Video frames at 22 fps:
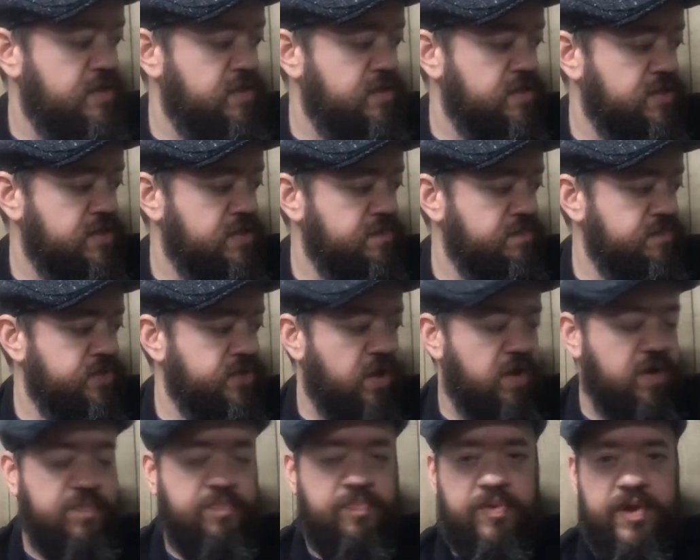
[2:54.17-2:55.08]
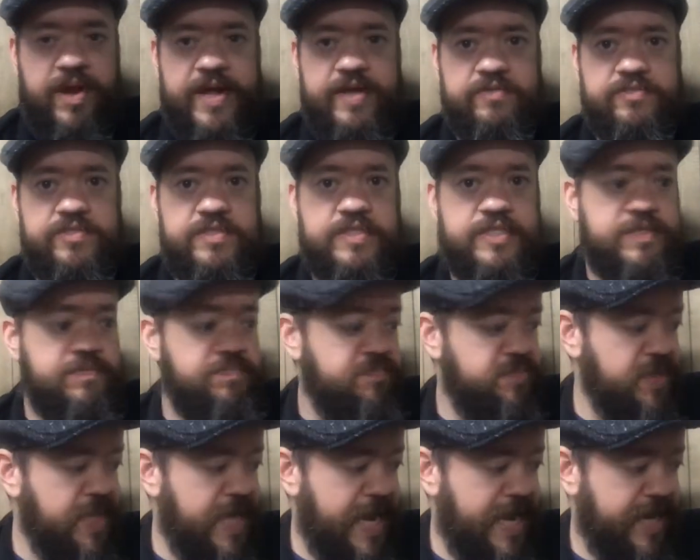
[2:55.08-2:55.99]
some dark browns and some
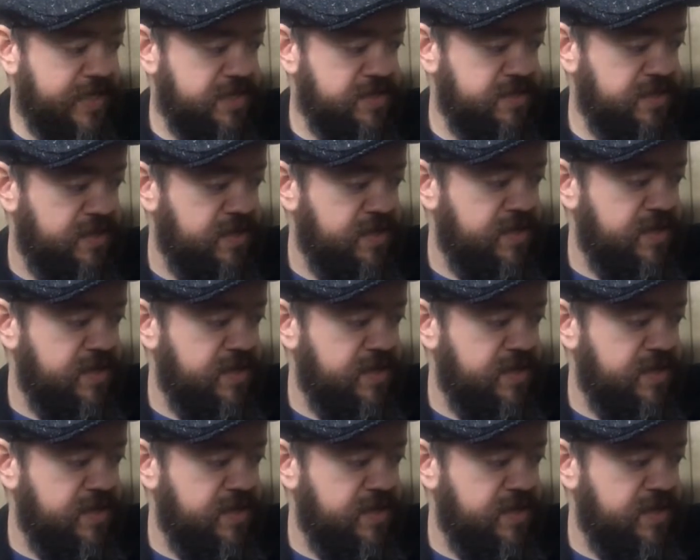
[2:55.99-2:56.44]
blacks